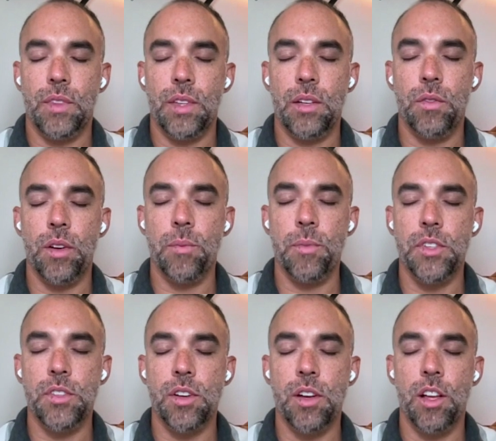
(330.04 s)
And from
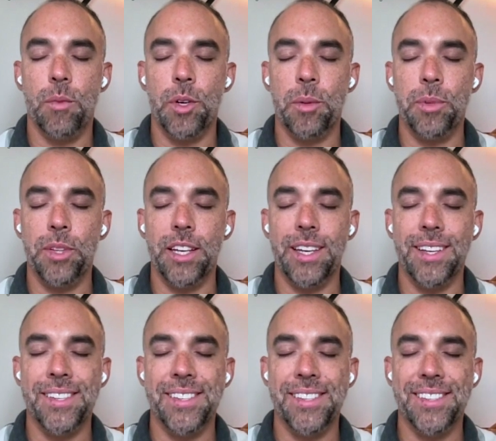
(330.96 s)
this calmer
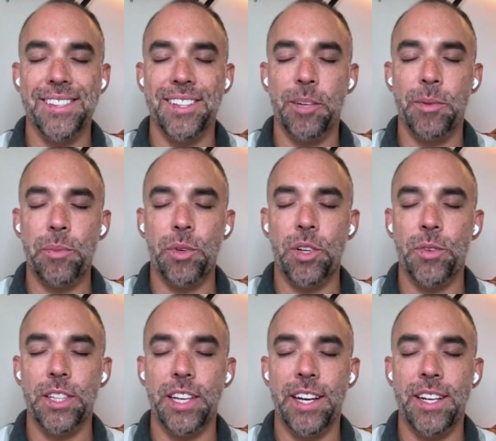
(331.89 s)
place, a little bit more
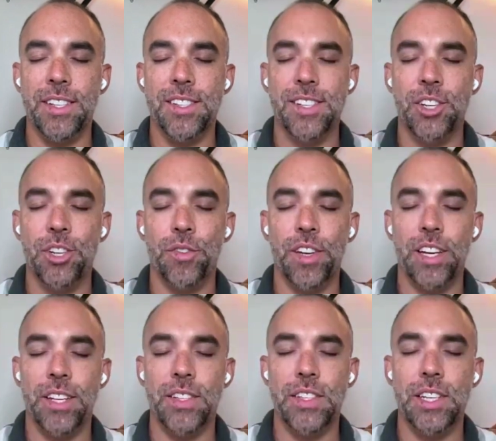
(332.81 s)
relaxed in your
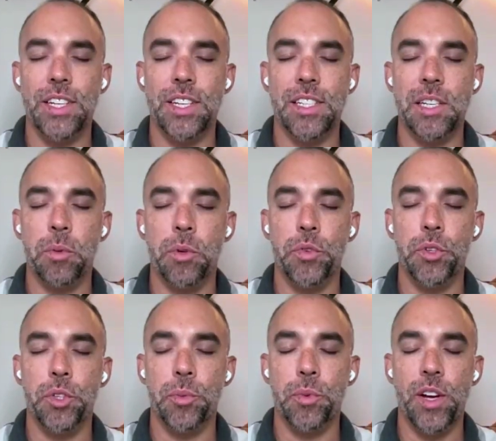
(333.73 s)
face, take a deeper,
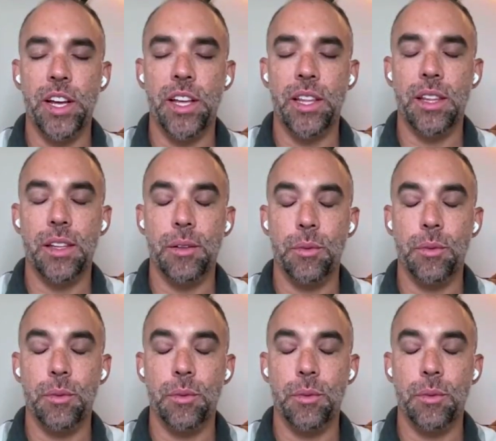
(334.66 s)
fuller breath